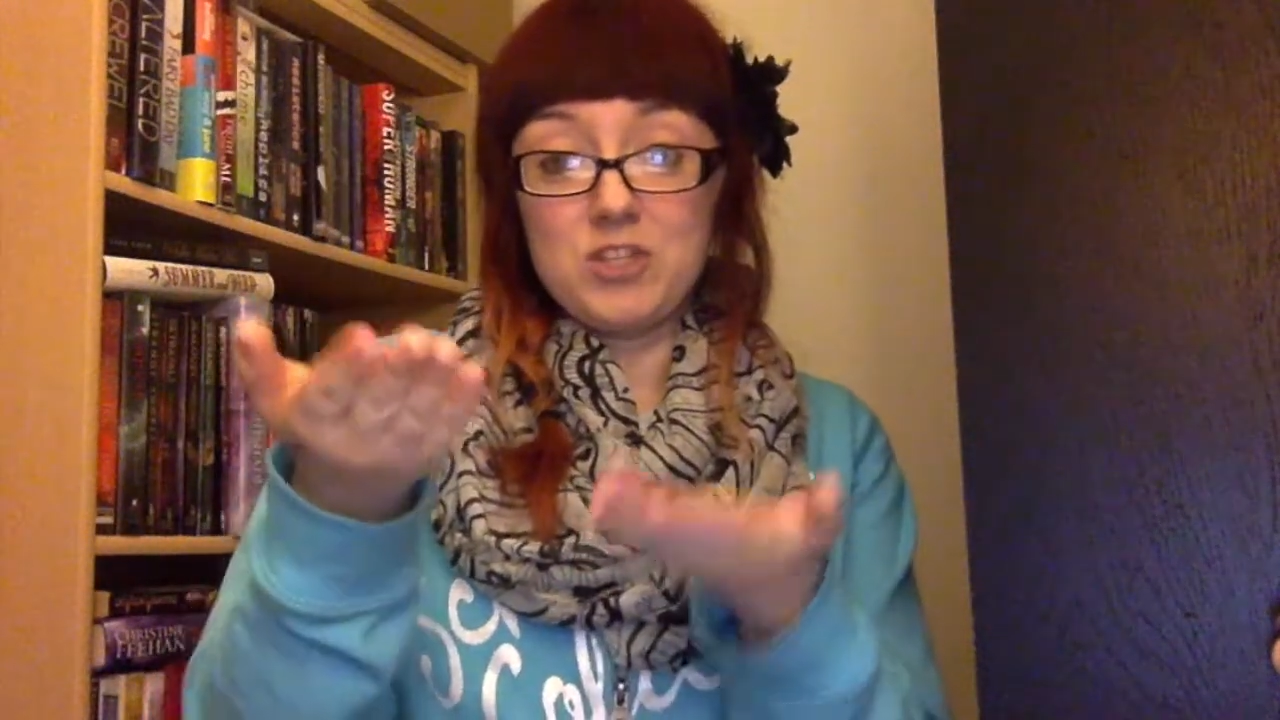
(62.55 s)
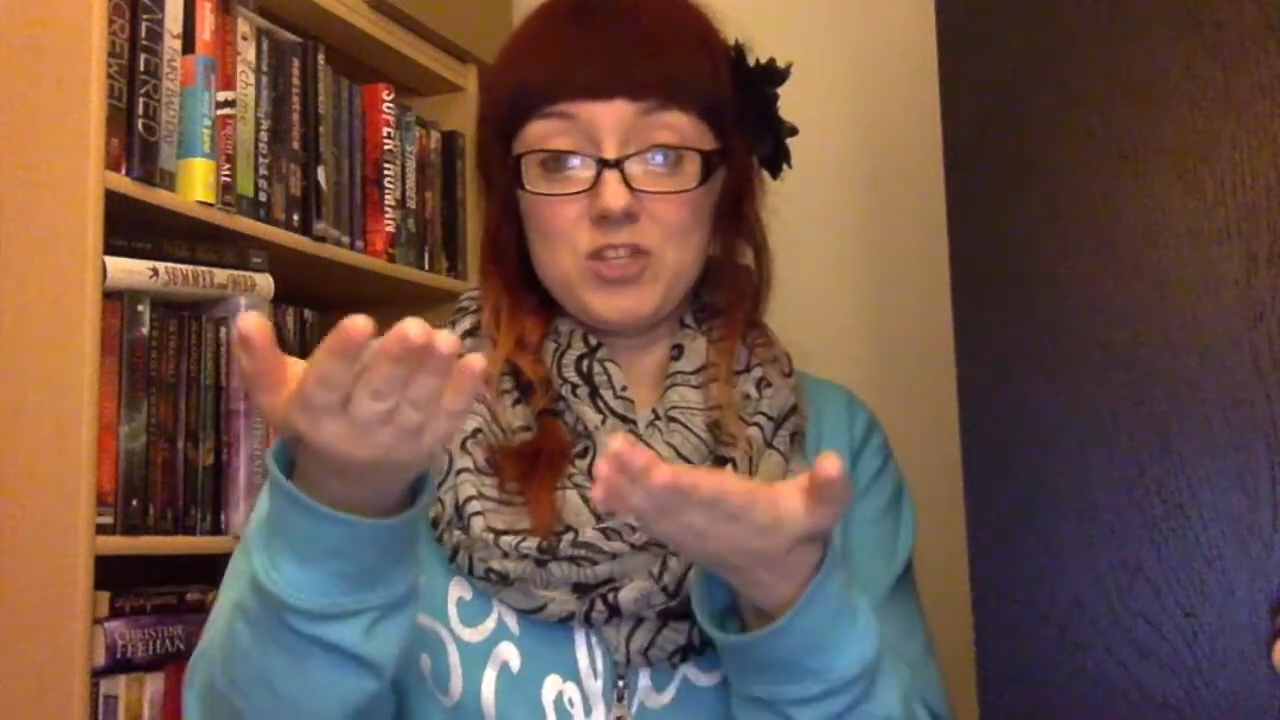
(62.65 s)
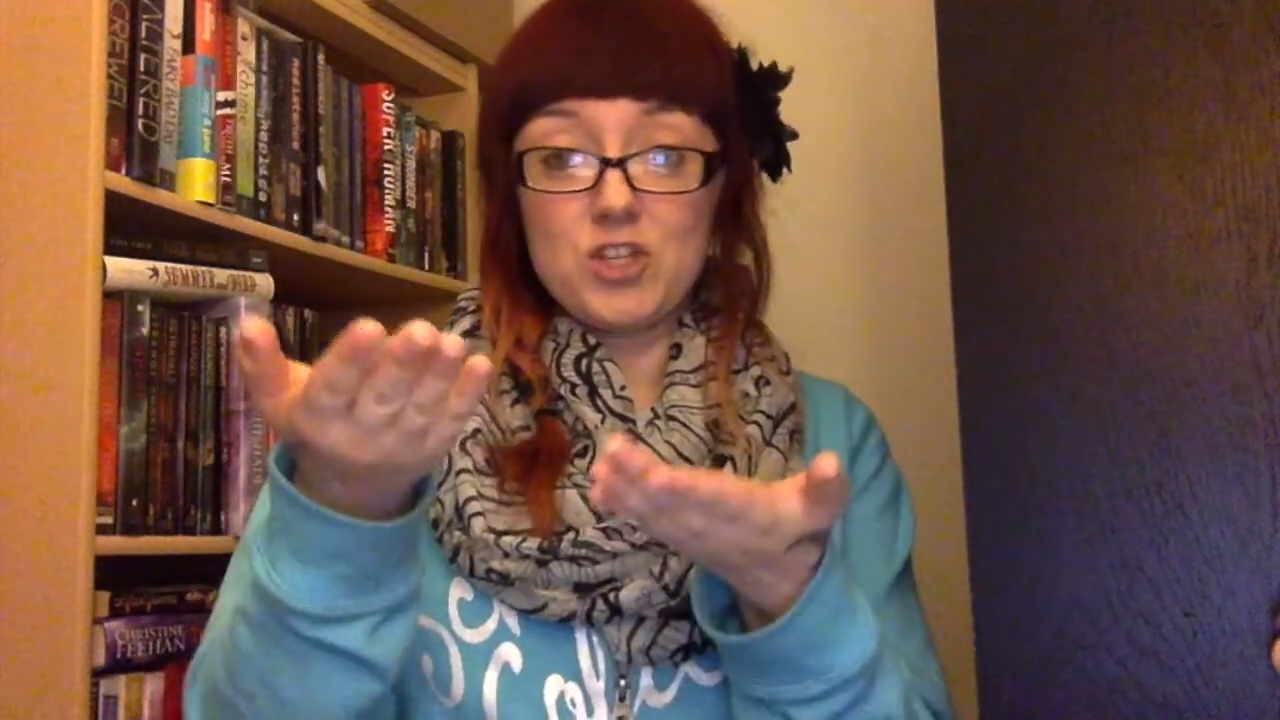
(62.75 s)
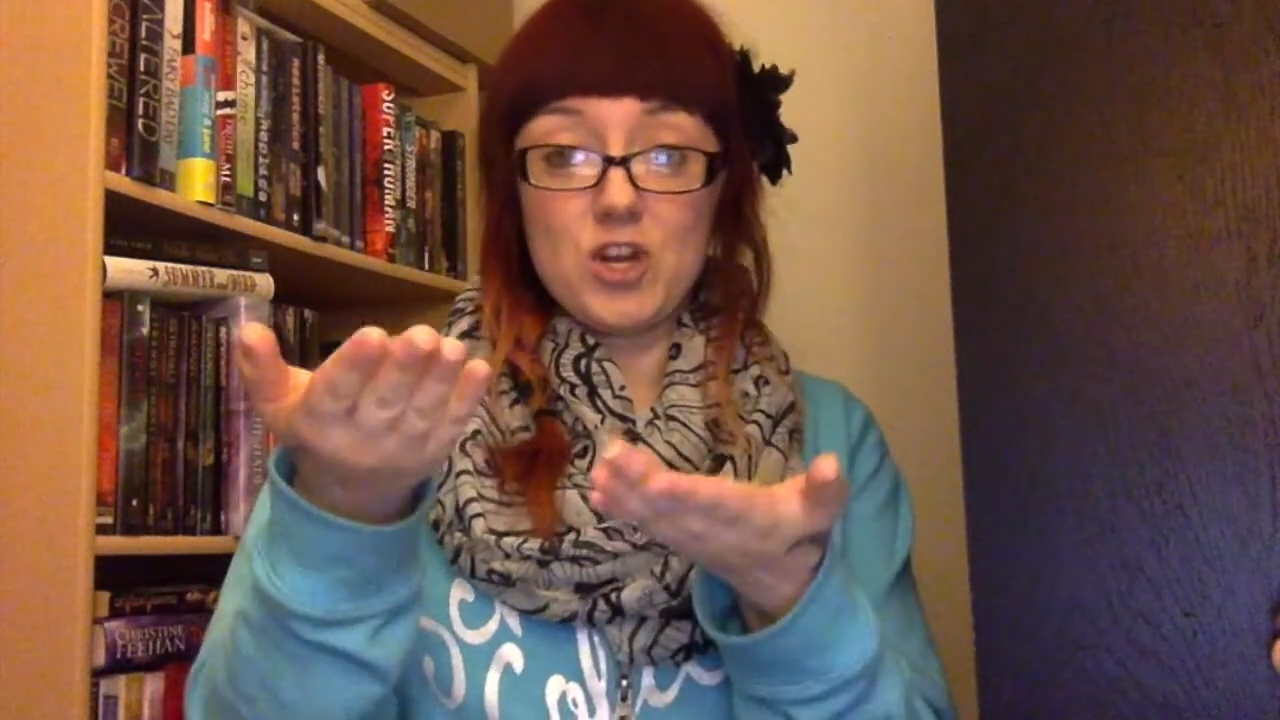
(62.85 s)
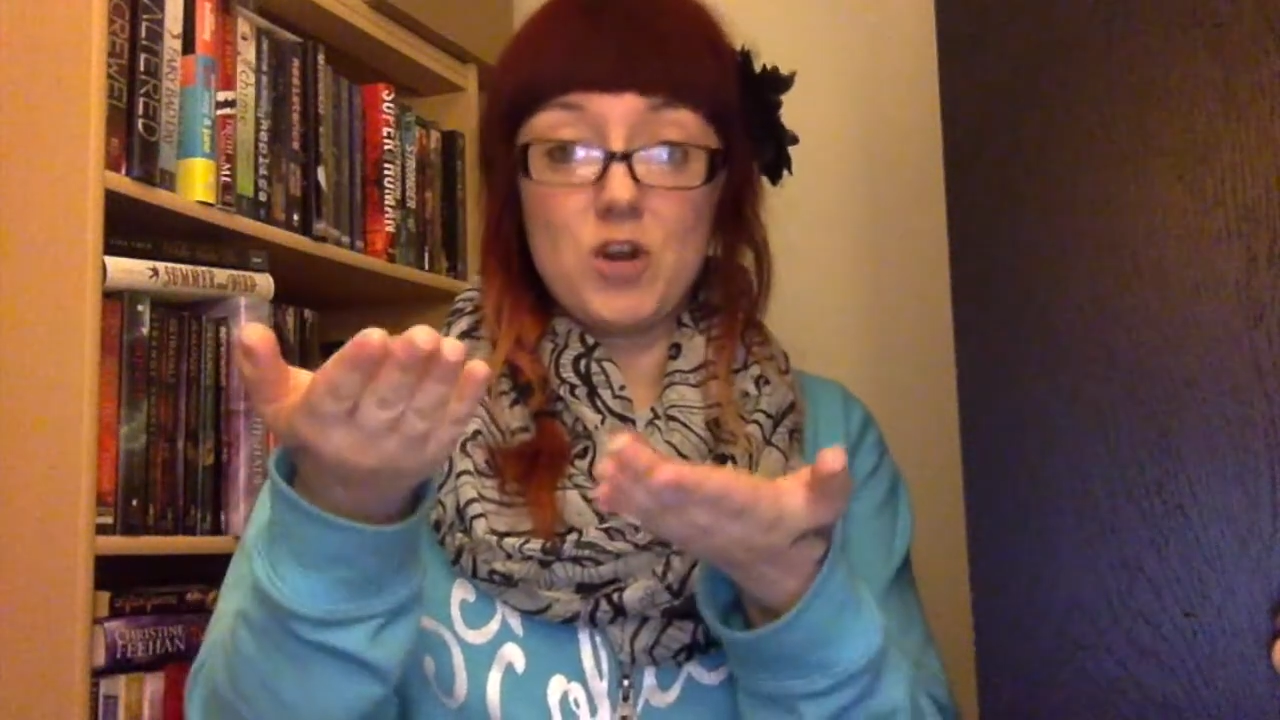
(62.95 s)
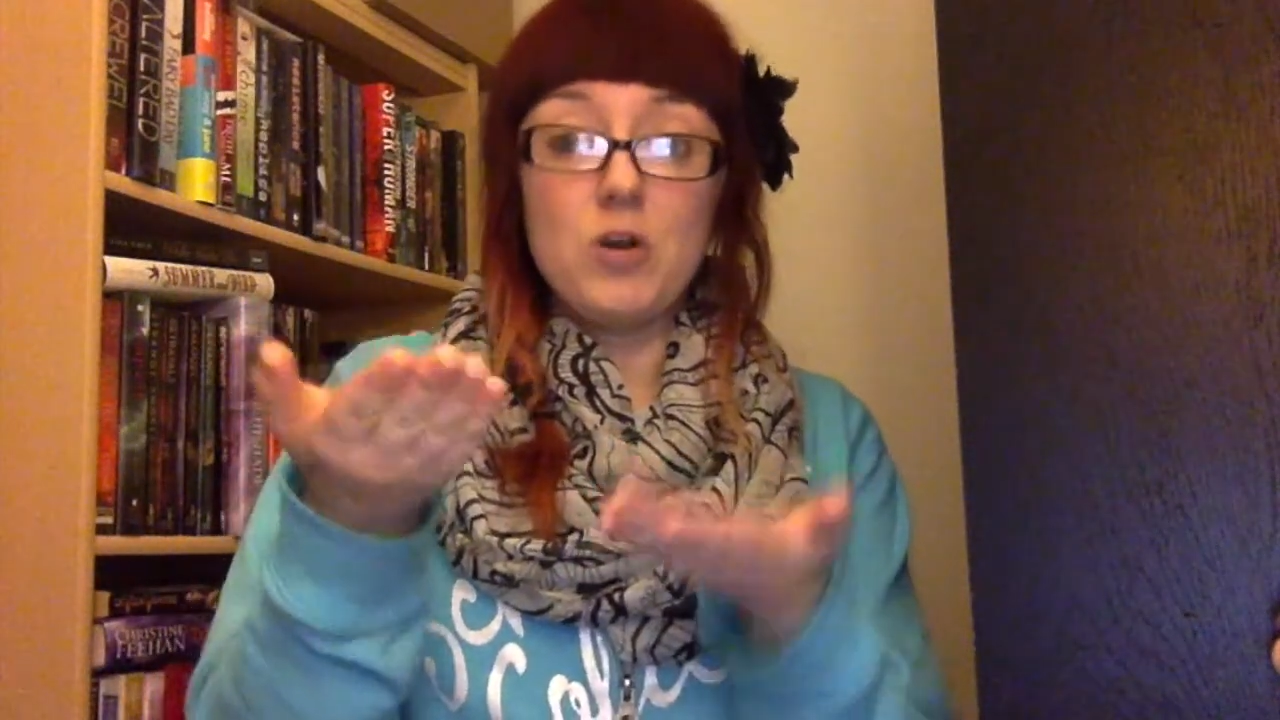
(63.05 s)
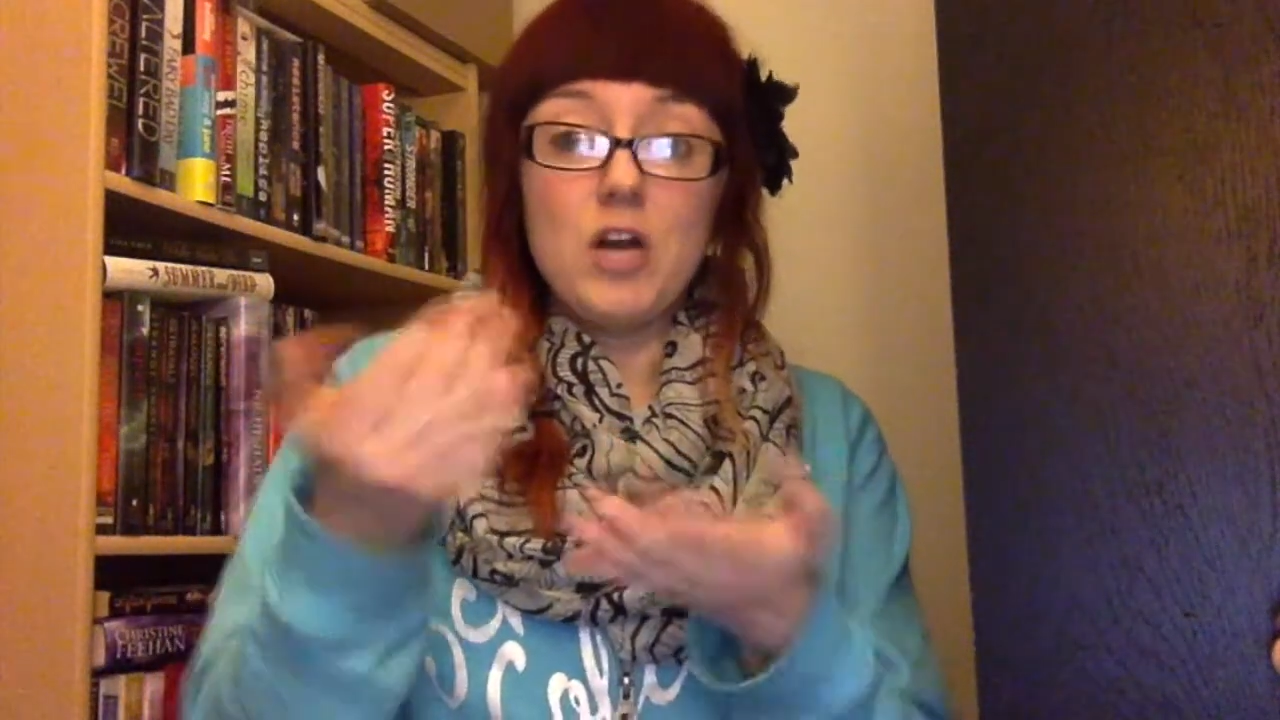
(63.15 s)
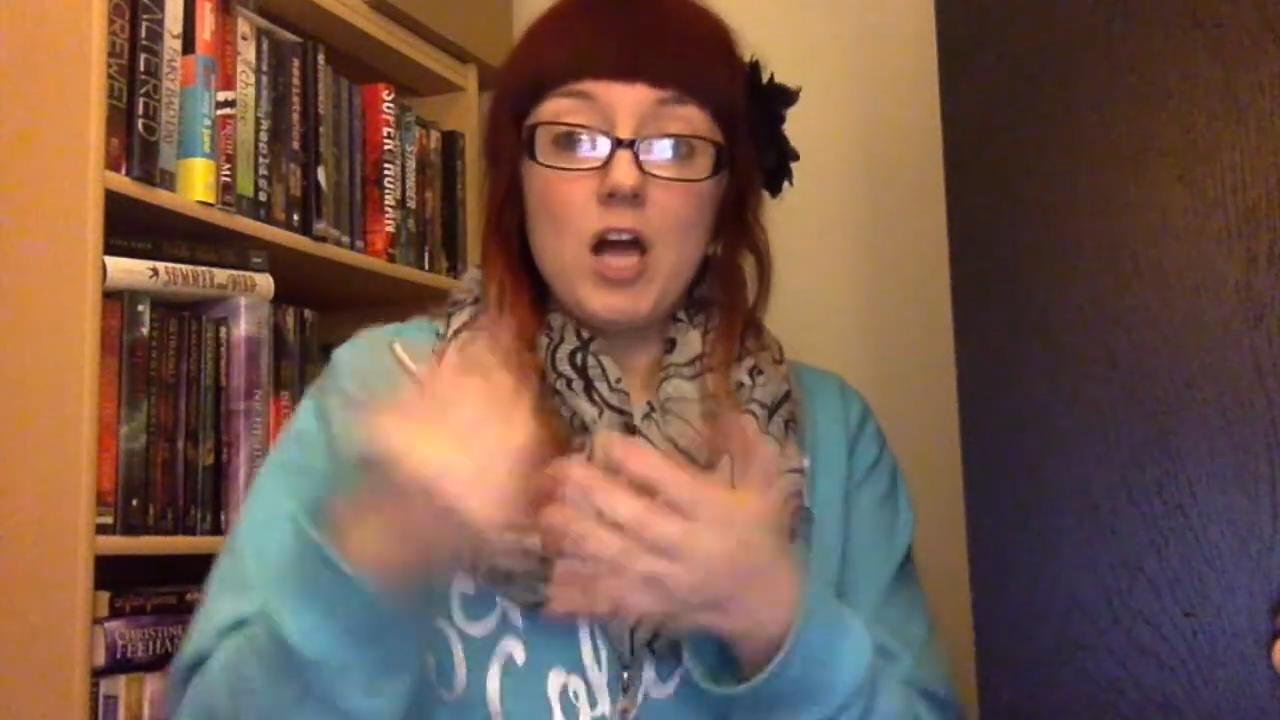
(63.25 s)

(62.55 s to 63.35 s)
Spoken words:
to show.